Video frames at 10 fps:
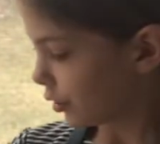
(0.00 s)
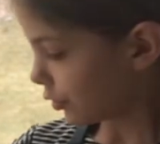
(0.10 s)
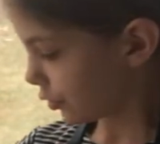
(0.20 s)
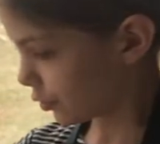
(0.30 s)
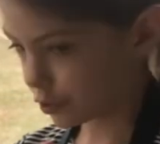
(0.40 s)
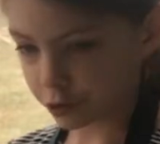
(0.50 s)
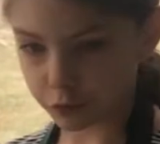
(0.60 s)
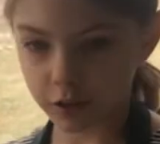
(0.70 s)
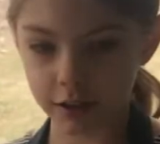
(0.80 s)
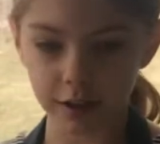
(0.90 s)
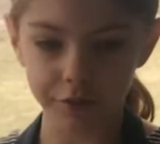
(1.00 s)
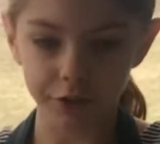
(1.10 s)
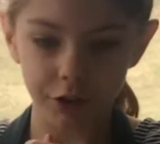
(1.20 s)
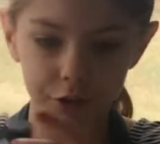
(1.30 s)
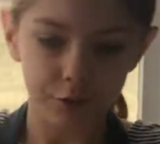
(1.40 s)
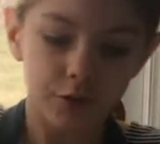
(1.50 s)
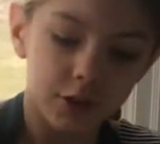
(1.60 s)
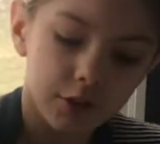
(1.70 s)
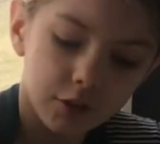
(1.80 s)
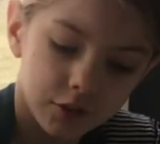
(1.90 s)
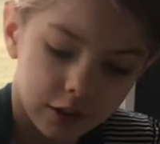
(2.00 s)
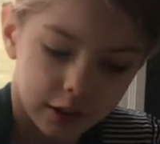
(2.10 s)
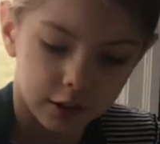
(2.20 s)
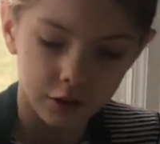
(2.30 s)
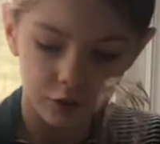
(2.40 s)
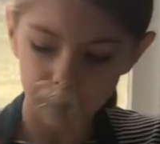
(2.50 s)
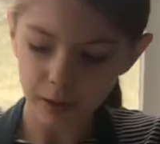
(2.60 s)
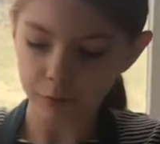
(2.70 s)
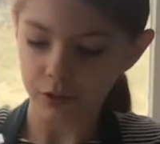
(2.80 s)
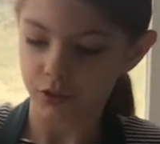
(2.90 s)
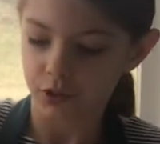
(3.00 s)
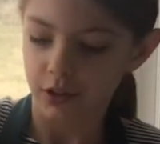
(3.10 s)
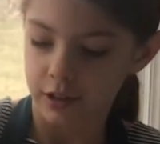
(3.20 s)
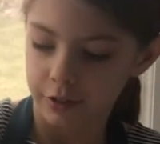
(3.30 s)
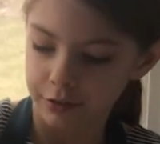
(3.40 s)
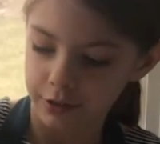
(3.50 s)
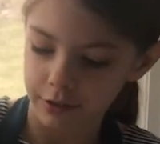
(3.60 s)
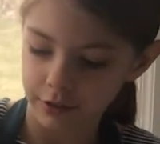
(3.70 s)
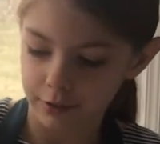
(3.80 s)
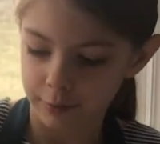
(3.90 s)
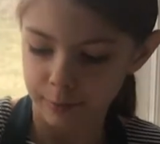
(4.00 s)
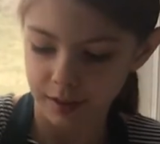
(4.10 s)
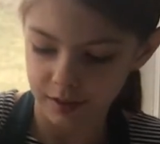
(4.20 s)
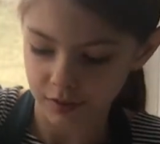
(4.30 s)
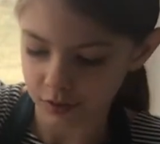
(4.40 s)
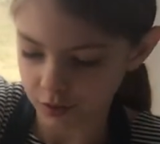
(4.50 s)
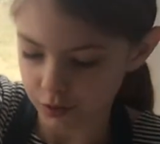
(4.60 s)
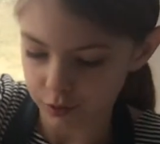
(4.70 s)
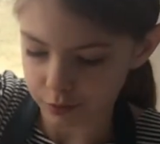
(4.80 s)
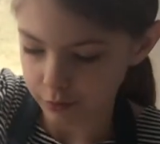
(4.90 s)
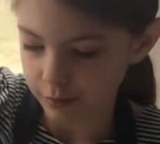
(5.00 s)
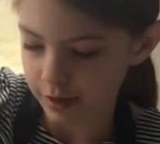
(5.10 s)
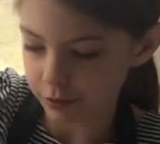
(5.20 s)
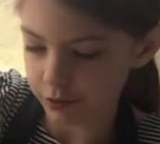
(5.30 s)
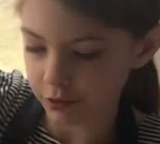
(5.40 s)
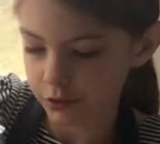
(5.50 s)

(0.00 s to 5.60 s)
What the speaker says: So after I use this, I'm going to use my whisk. Now I'm going to mix this around.